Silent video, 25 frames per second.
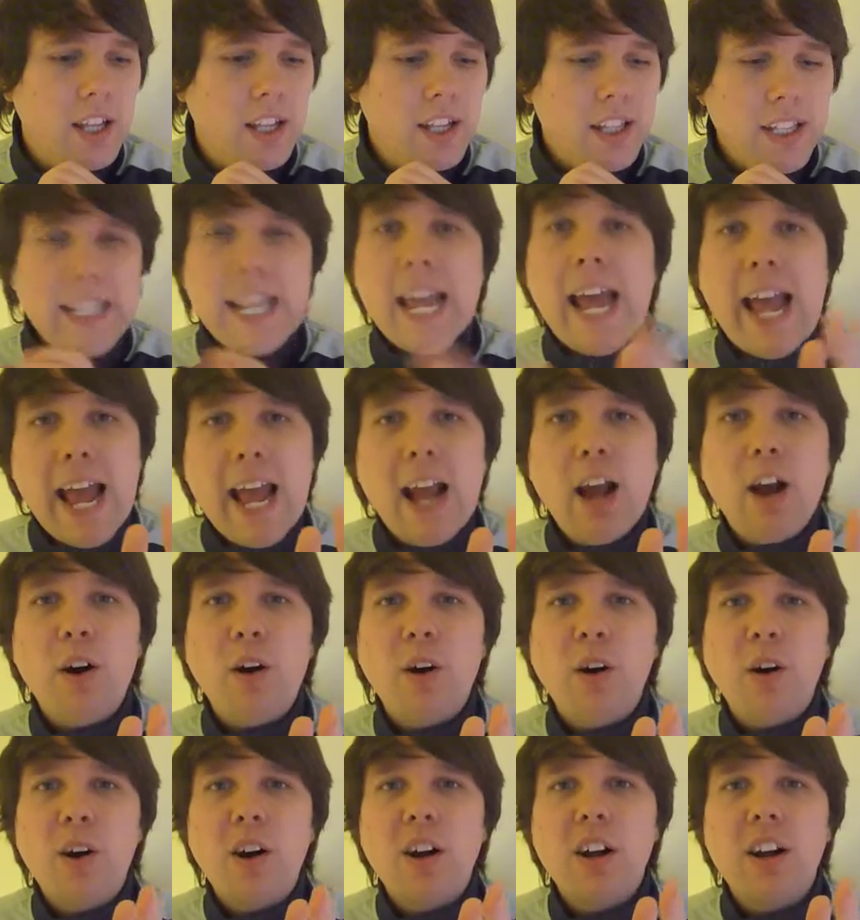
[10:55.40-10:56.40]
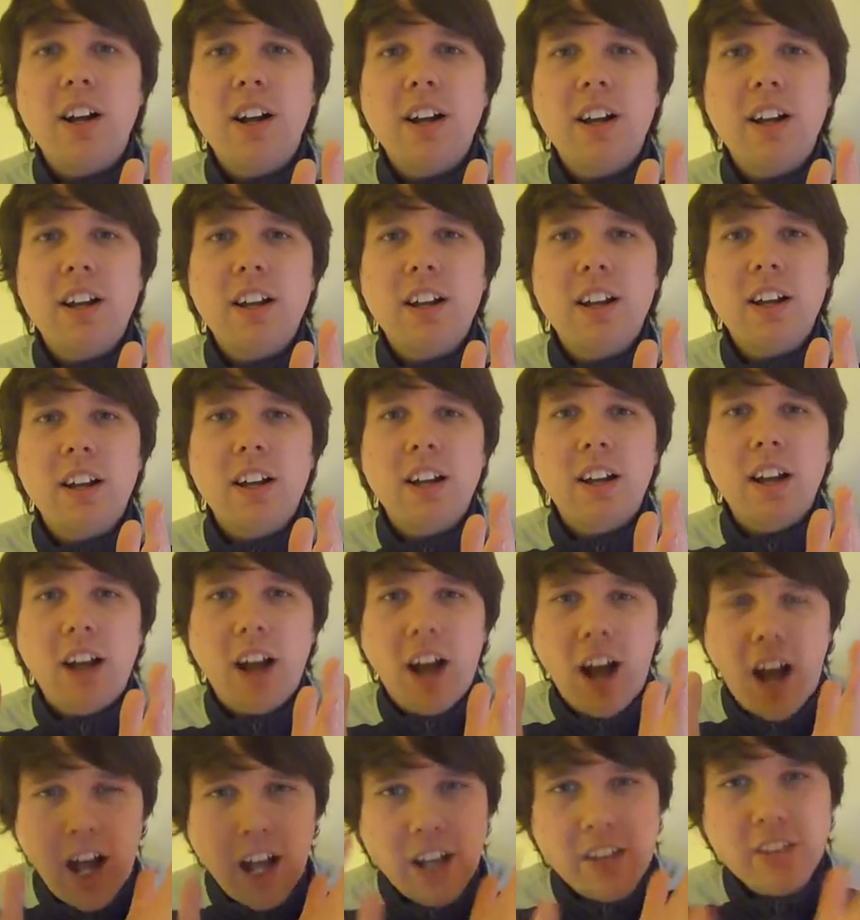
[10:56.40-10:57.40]
Now,
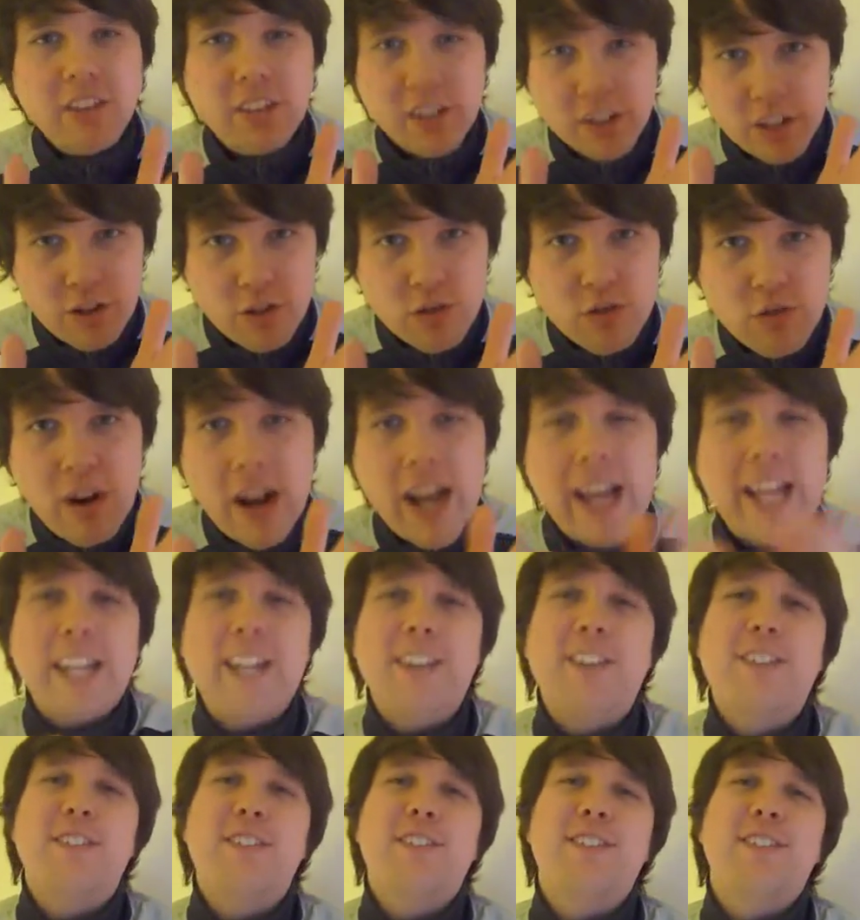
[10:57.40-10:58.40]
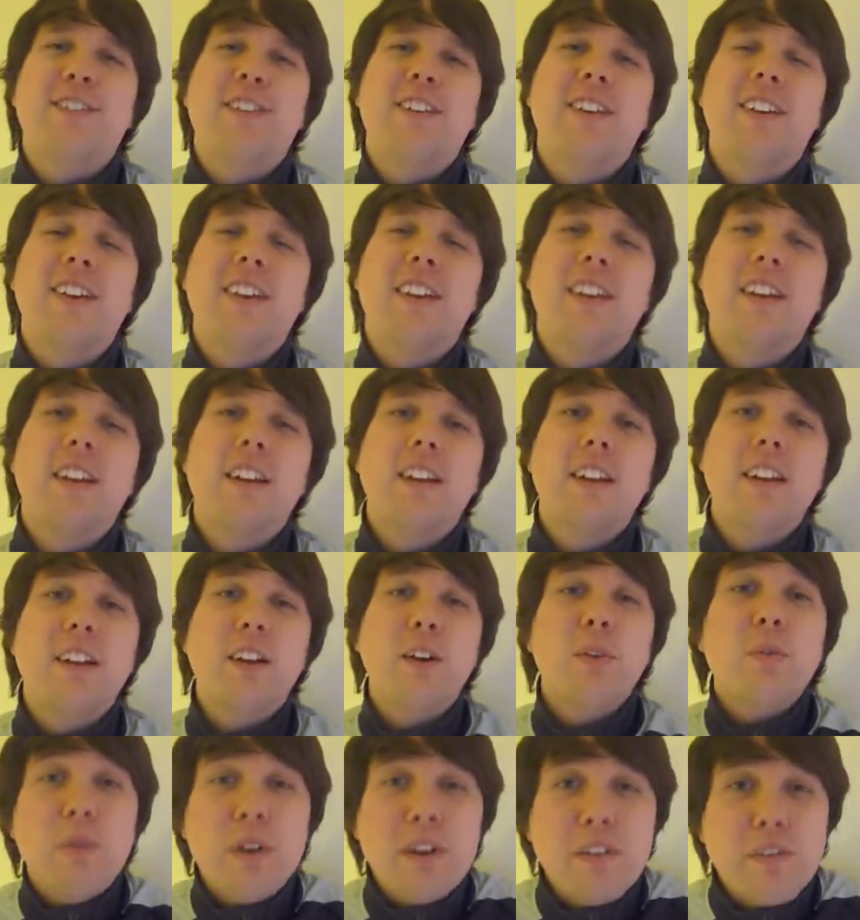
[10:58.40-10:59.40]
under grace,
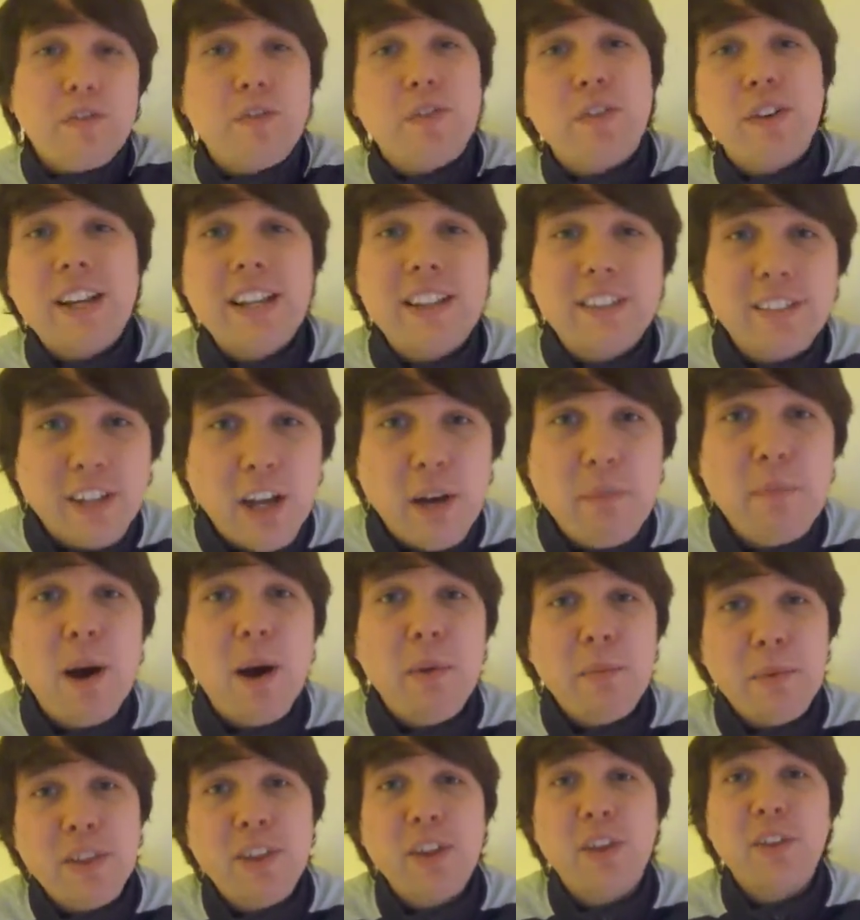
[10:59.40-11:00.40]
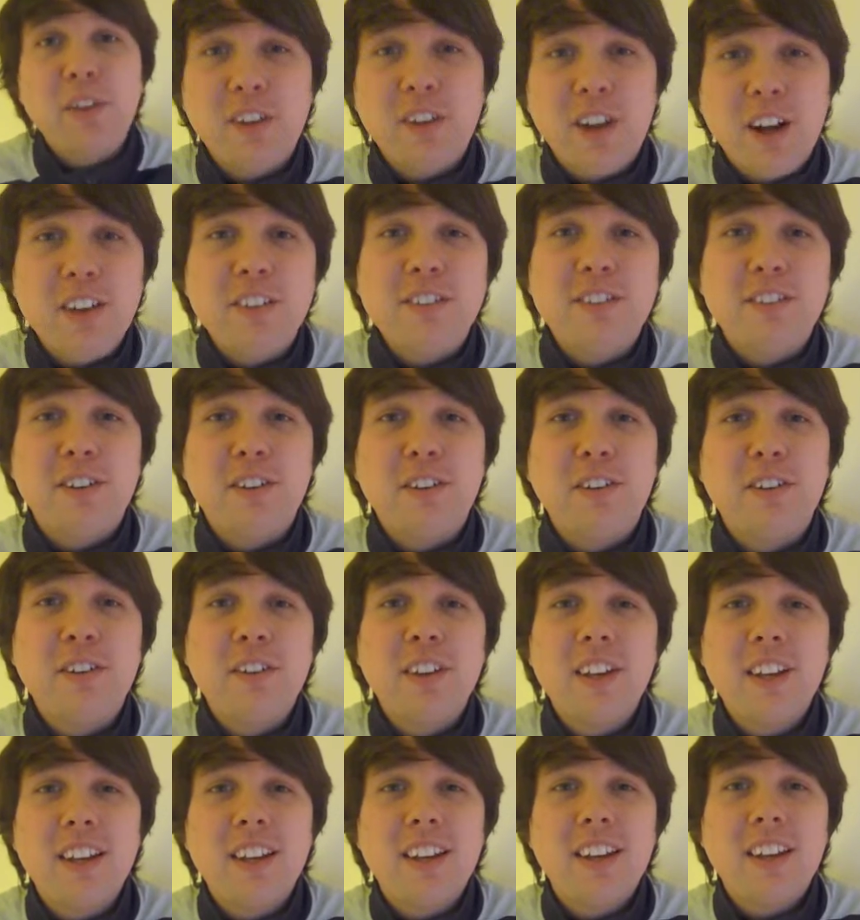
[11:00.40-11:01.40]
we're free to come up with
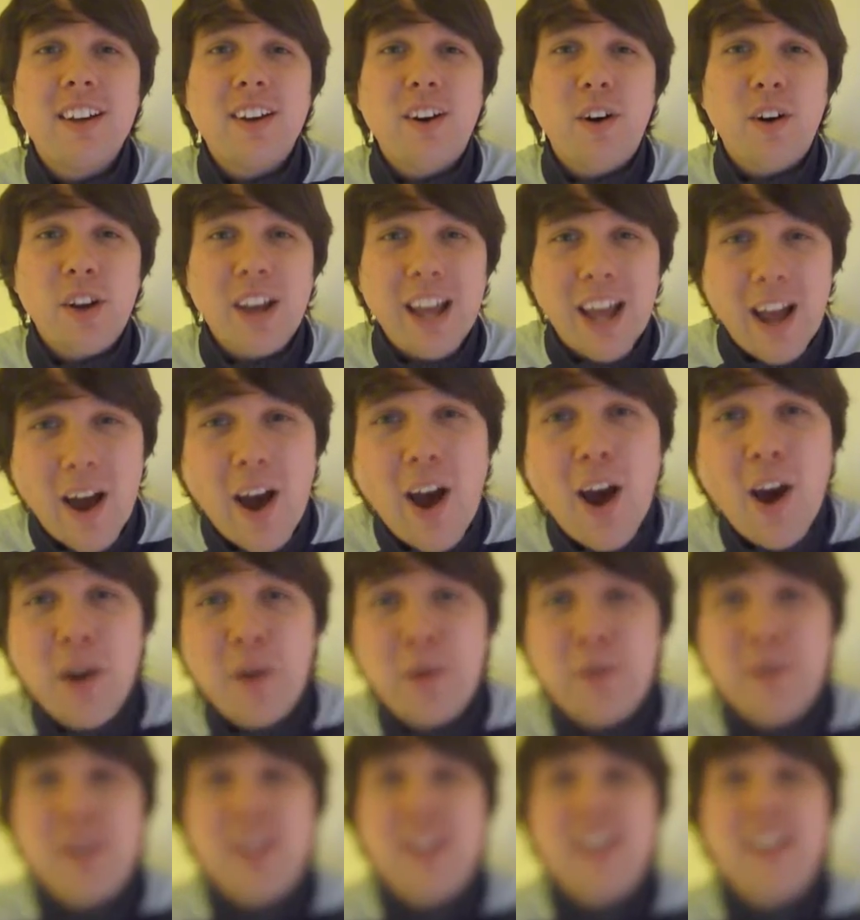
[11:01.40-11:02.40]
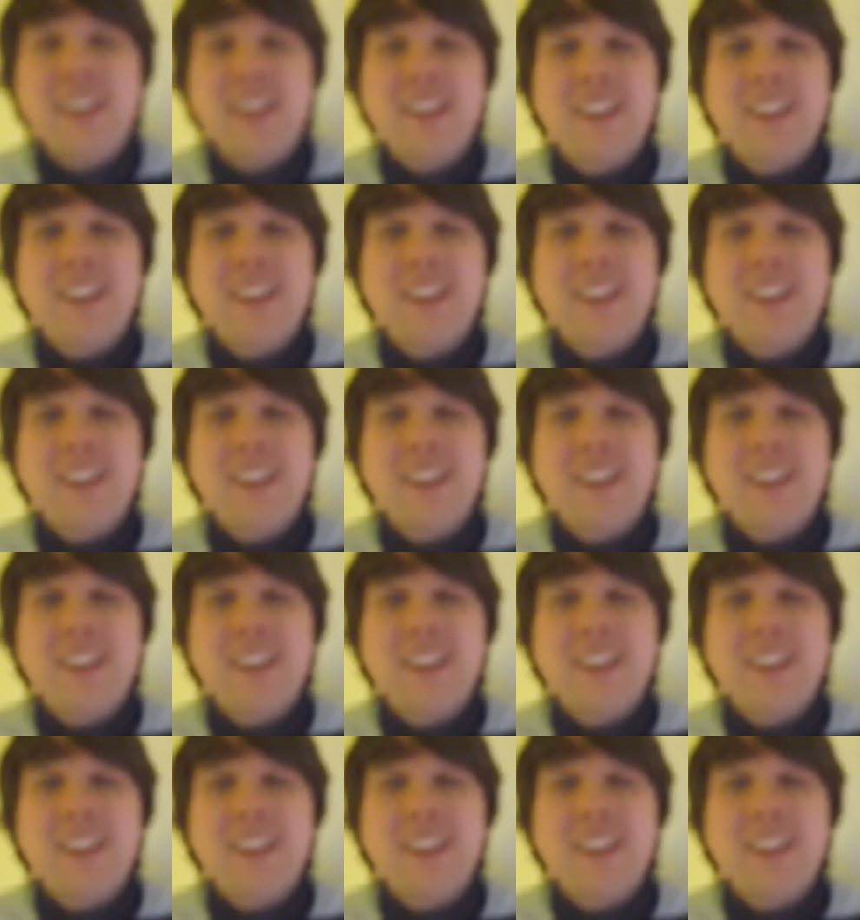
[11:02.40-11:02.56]
answers on our own,